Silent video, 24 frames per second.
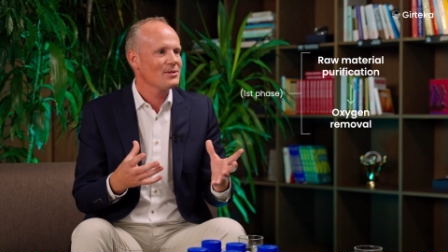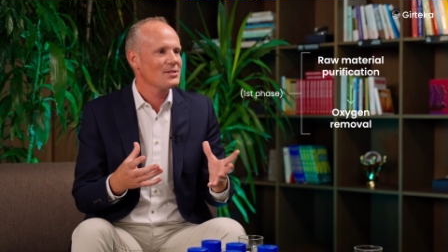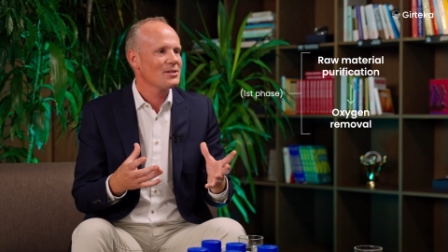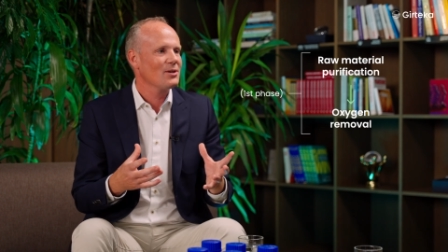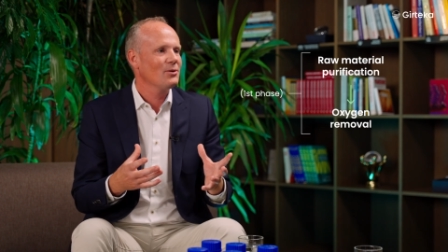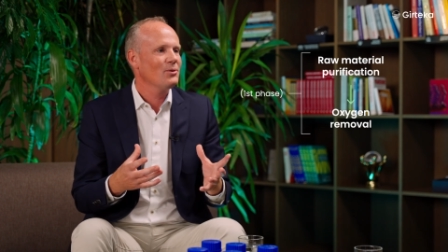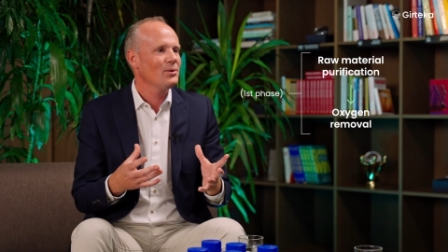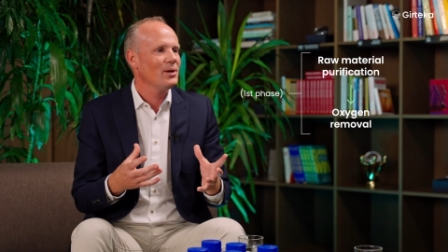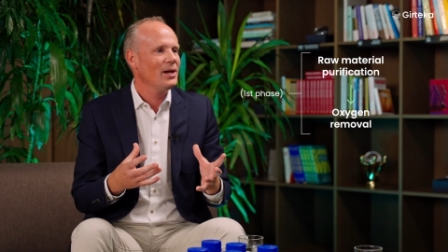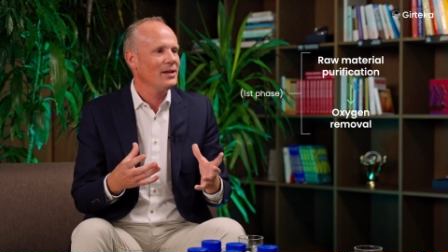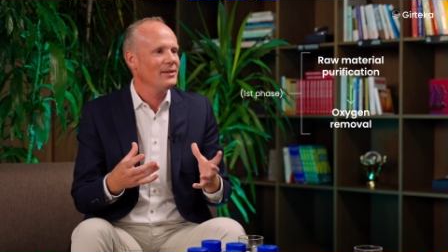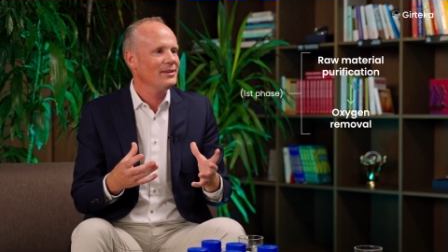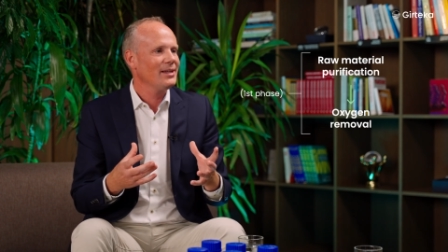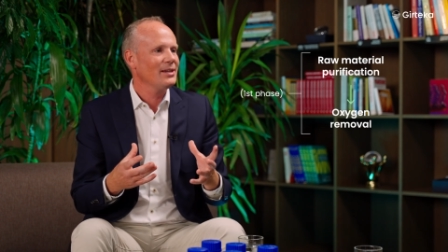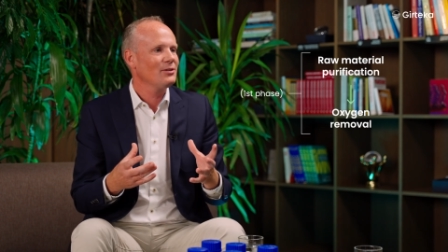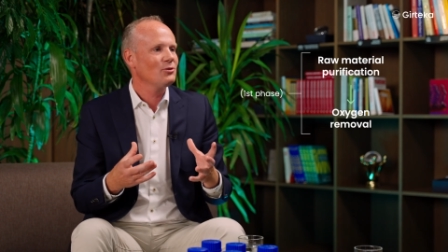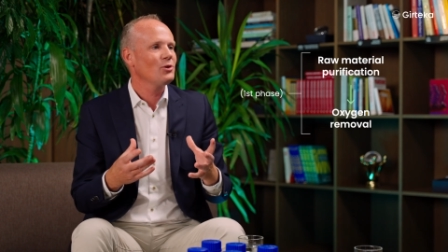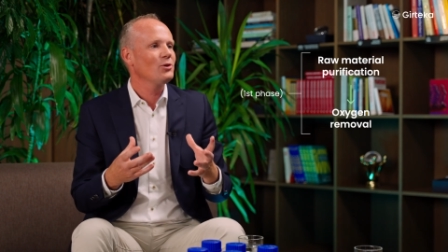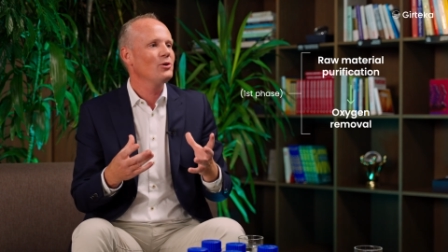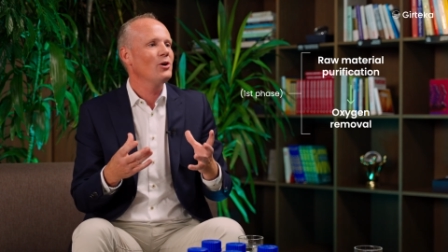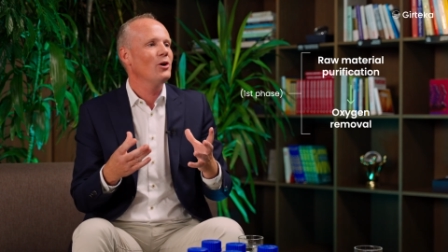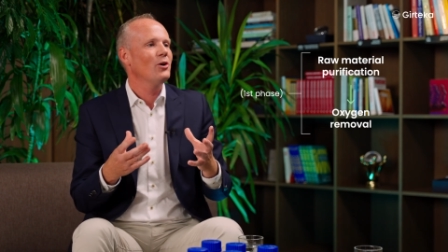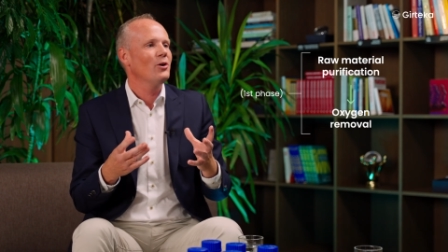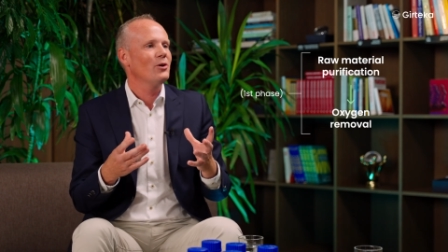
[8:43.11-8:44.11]
so and that
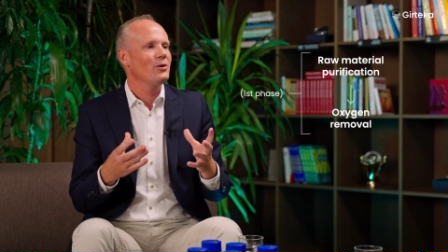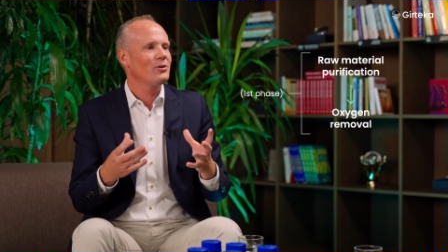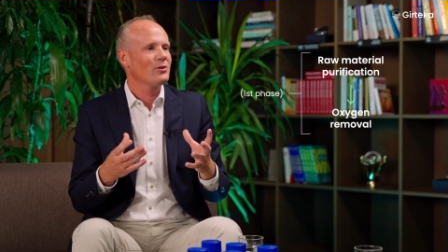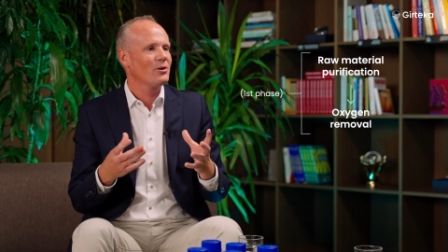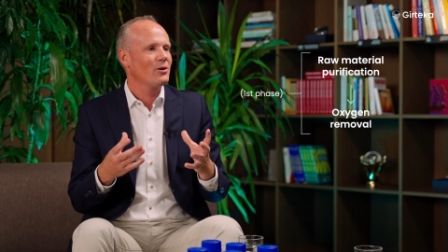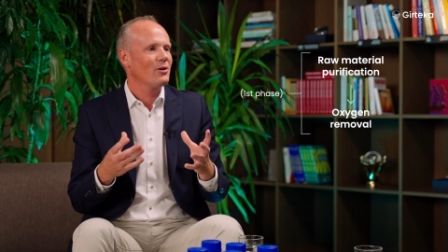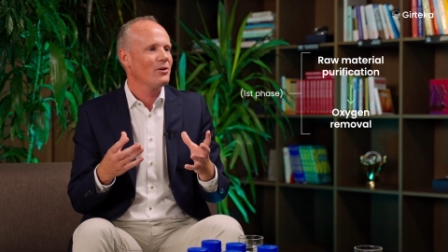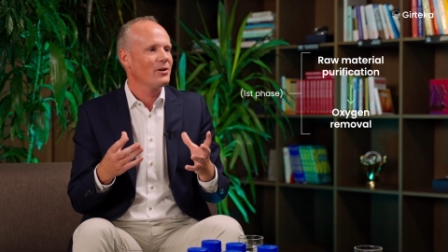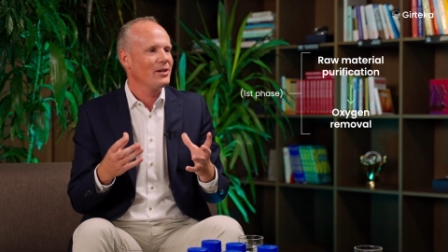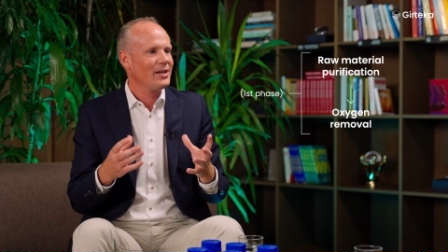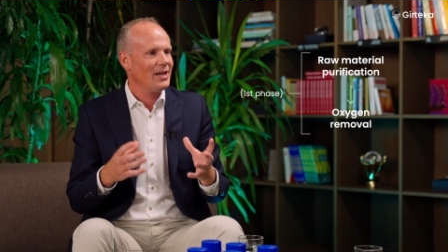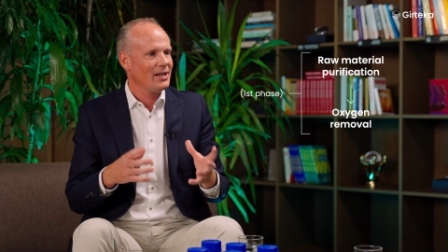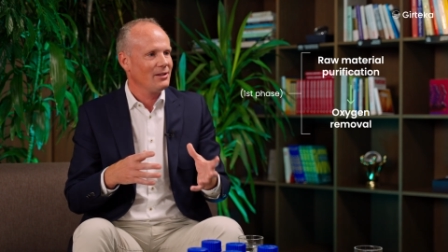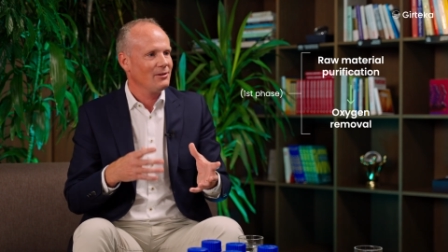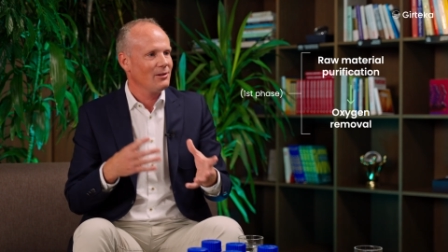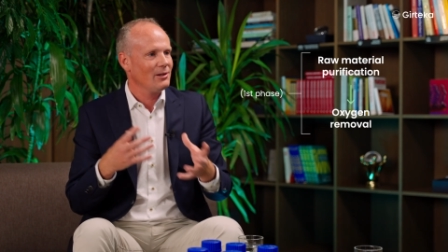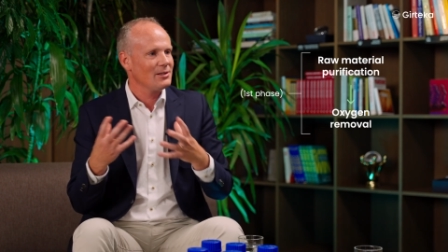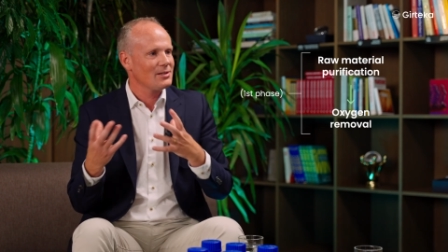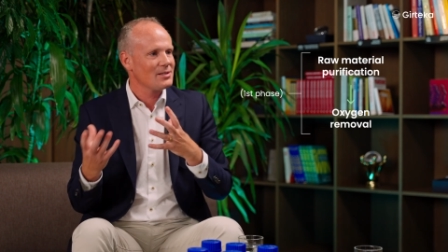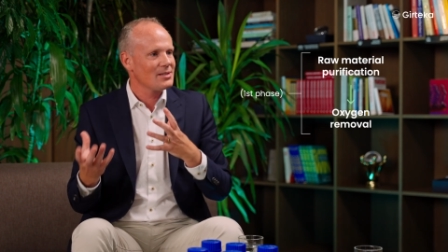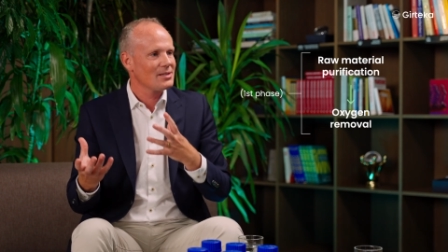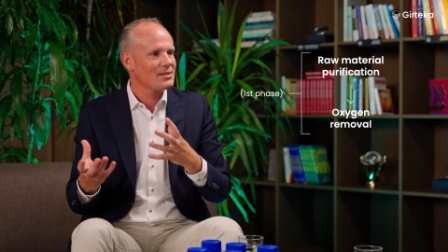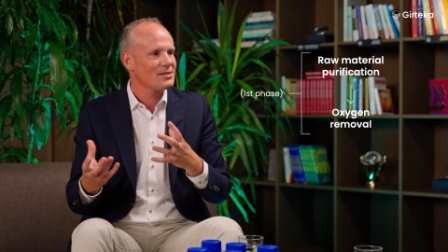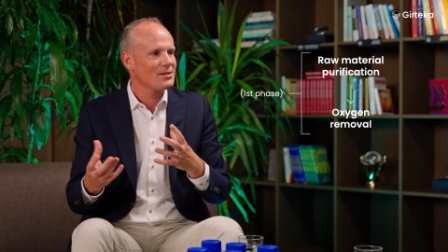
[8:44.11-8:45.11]
could hurt our
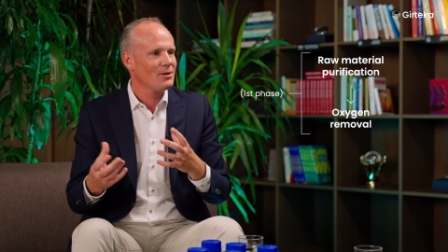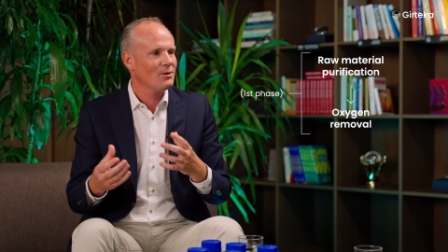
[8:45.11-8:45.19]
catalyst.